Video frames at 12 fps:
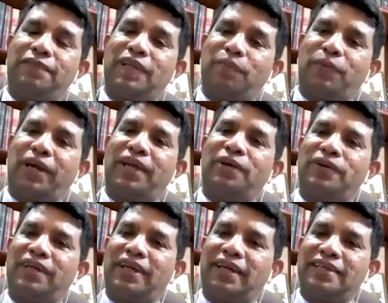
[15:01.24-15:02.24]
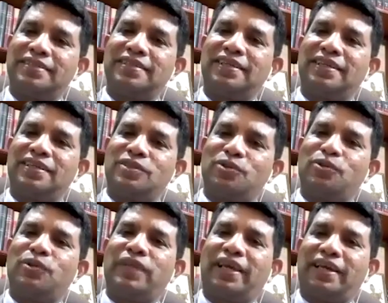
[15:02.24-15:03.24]
the priority rise
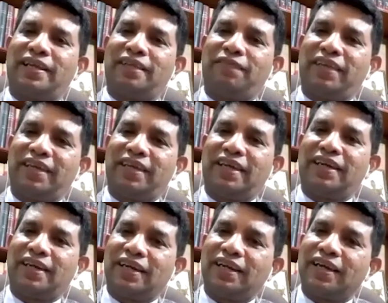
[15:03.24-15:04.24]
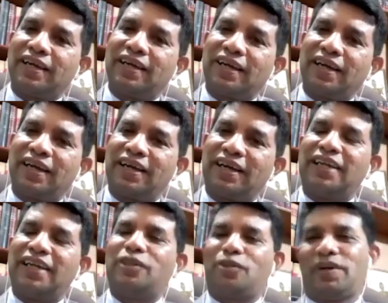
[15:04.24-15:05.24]
so that we can
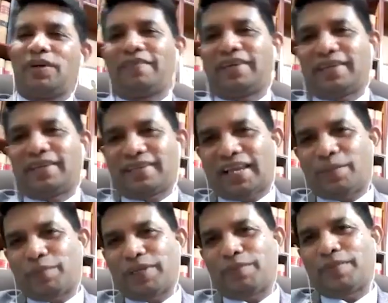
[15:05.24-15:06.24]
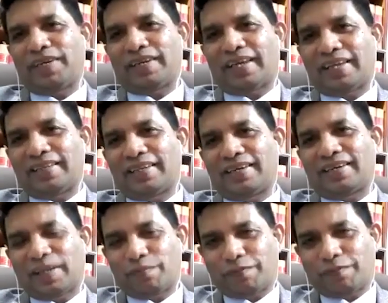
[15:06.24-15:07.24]
control our time limit and the
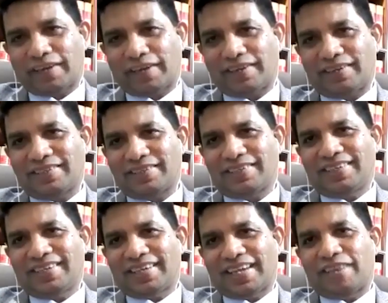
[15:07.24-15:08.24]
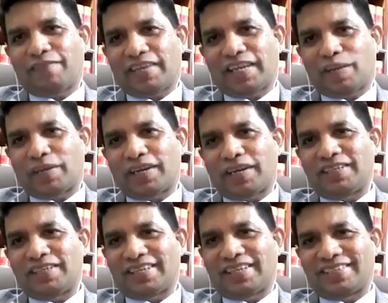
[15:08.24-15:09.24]
time factors, and we can
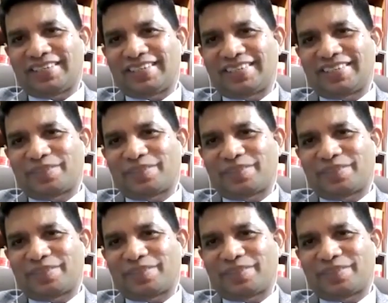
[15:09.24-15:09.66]
manage as it is.